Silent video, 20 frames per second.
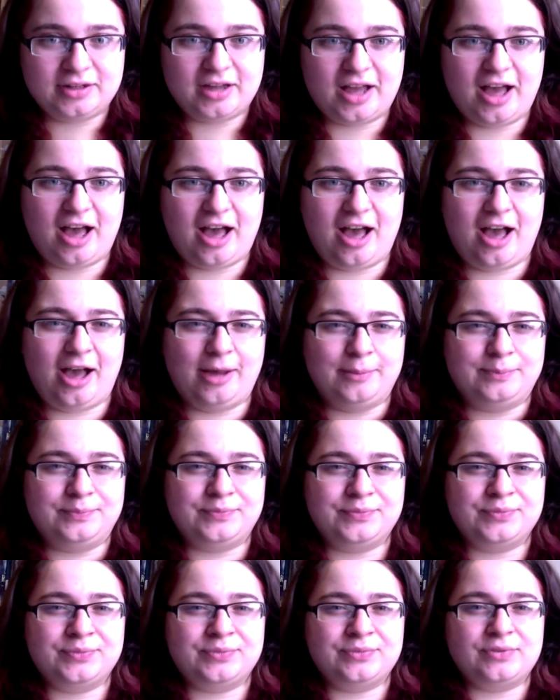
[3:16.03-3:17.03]

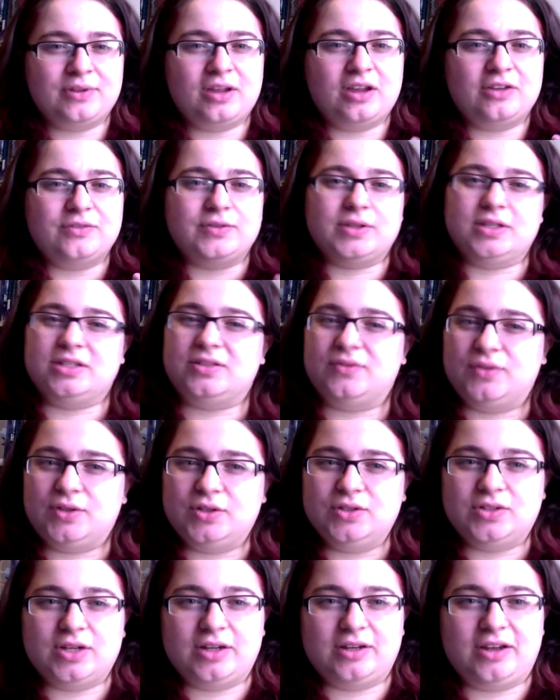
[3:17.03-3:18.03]
For those of you who
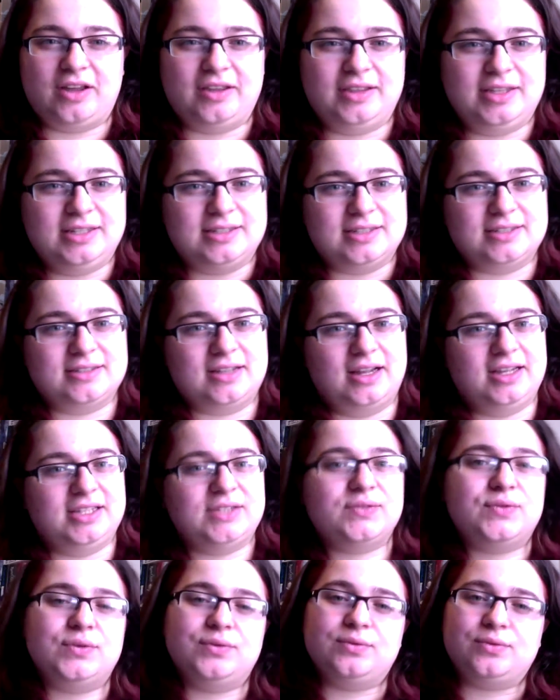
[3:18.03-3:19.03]
don't know, these are sites
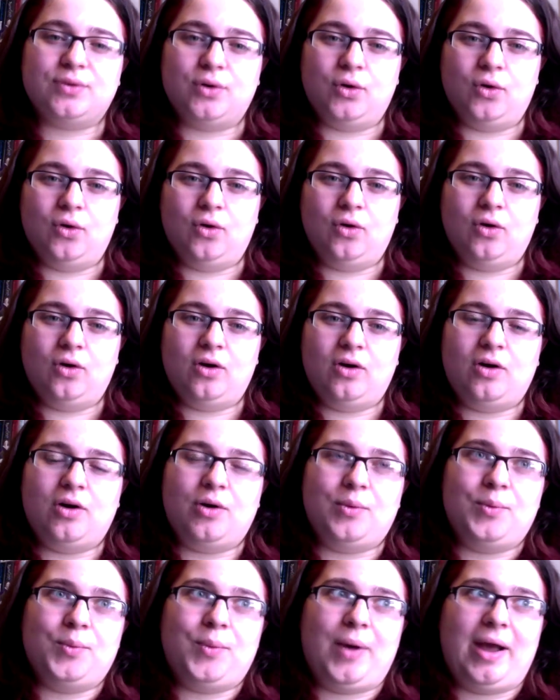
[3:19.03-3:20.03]

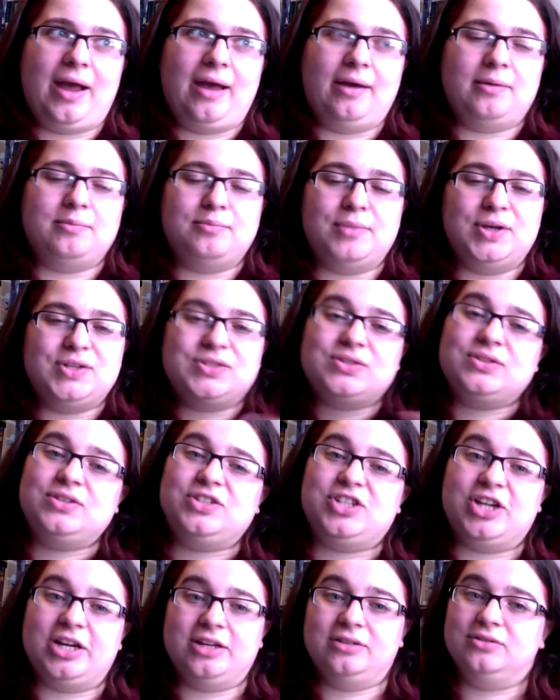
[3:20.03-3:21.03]
where most of the
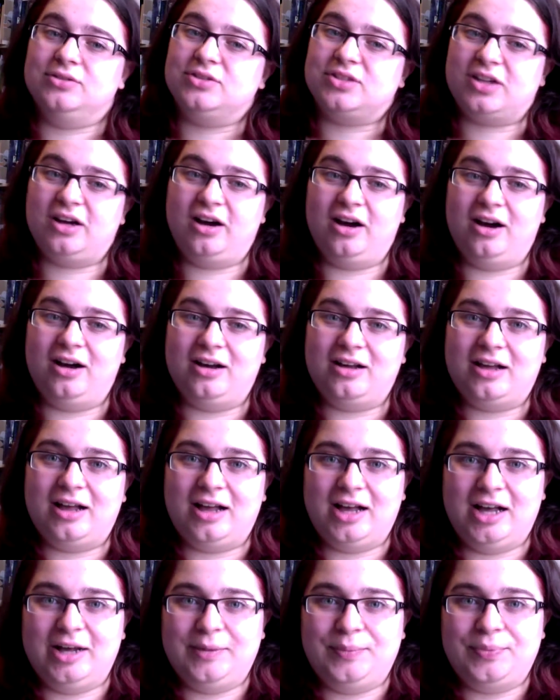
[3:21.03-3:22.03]
journals are,
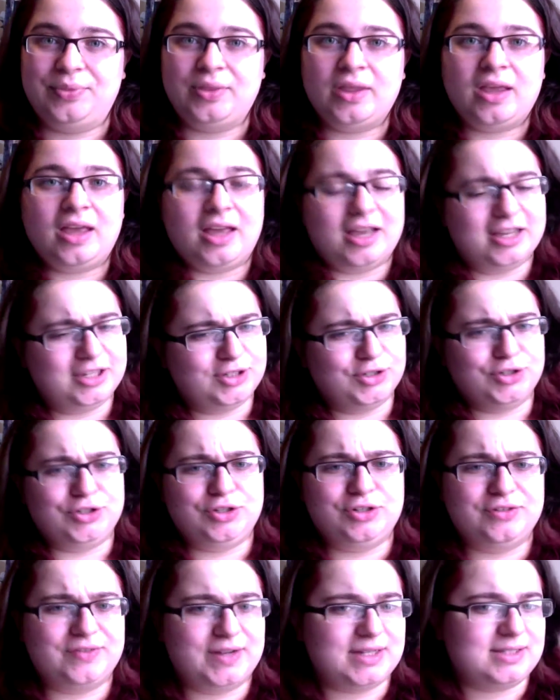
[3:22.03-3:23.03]
and your
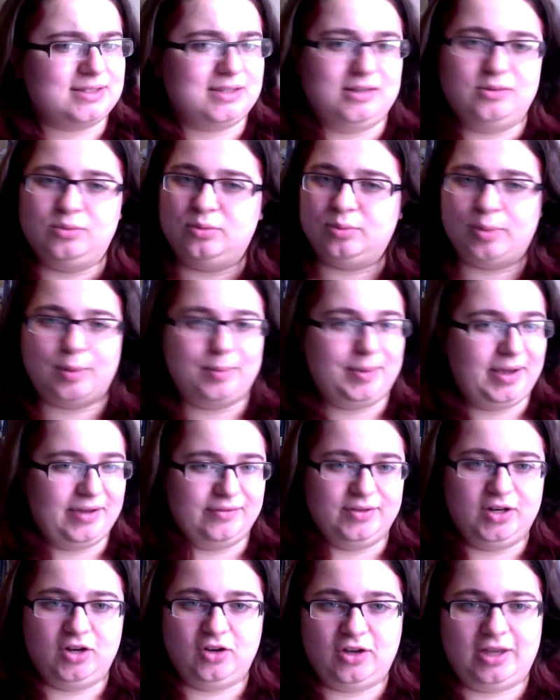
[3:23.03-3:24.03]
university will probably have a
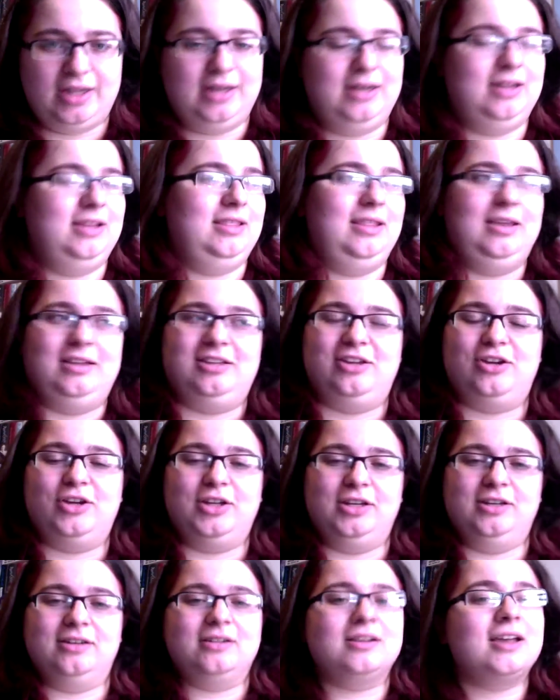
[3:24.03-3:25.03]
login, and then you
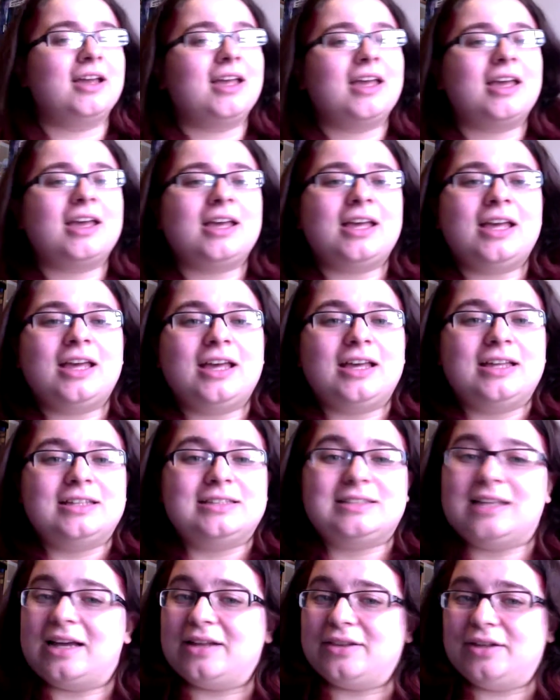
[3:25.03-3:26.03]
can
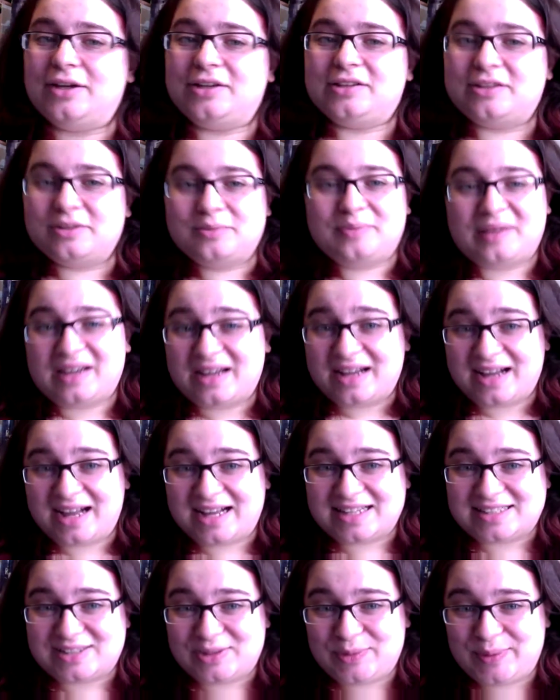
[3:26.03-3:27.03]
download them
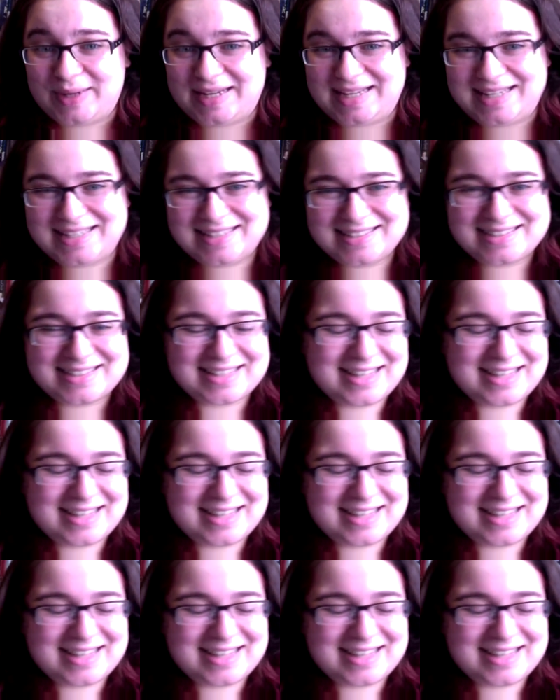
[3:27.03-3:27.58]
as you please.